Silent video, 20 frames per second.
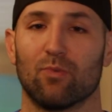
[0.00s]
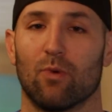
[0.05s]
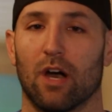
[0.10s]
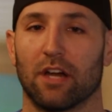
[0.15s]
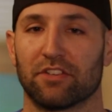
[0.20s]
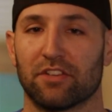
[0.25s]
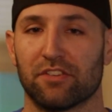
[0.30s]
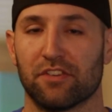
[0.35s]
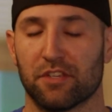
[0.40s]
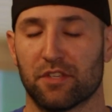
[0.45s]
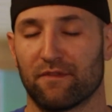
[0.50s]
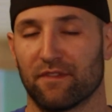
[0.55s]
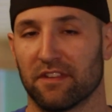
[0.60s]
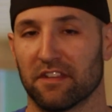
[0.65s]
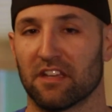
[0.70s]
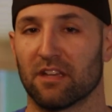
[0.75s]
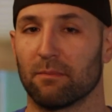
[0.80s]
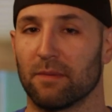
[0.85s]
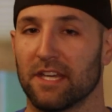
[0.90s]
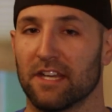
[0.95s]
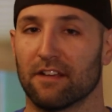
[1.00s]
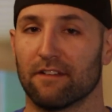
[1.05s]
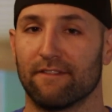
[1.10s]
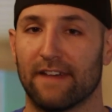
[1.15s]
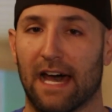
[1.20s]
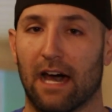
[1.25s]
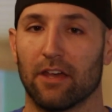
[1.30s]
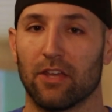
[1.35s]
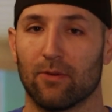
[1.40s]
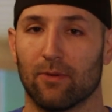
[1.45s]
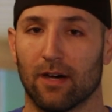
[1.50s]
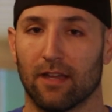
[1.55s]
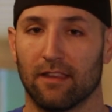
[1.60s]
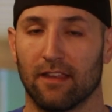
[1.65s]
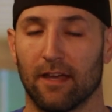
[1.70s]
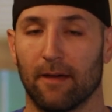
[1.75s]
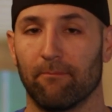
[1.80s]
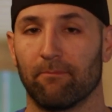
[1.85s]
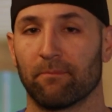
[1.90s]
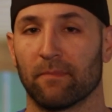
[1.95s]
watch just for the comedic value
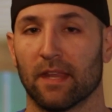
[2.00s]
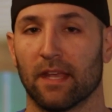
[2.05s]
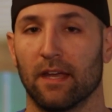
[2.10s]
on them.